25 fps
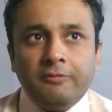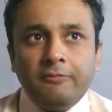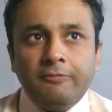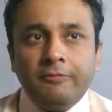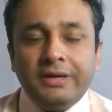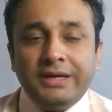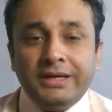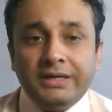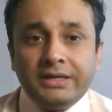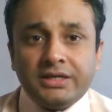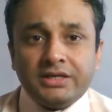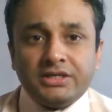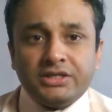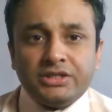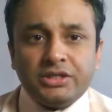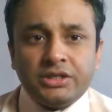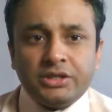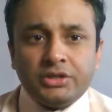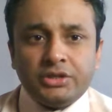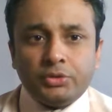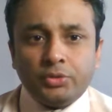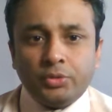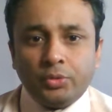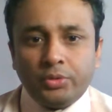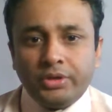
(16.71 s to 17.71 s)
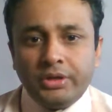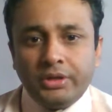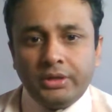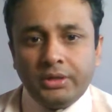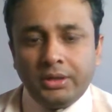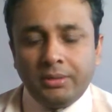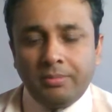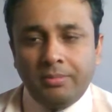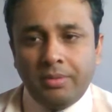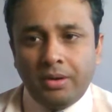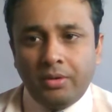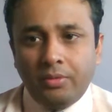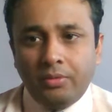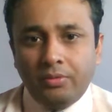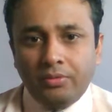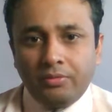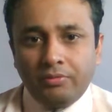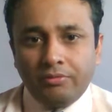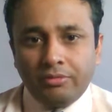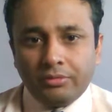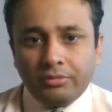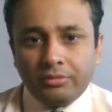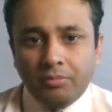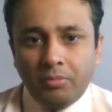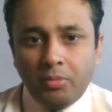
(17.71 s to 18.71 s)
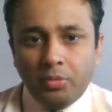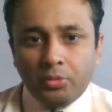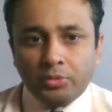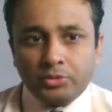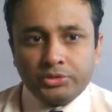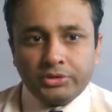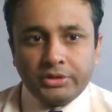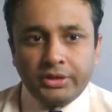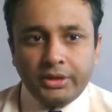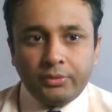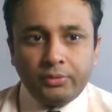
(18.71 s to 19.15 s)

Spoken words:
very interesting story about one of the most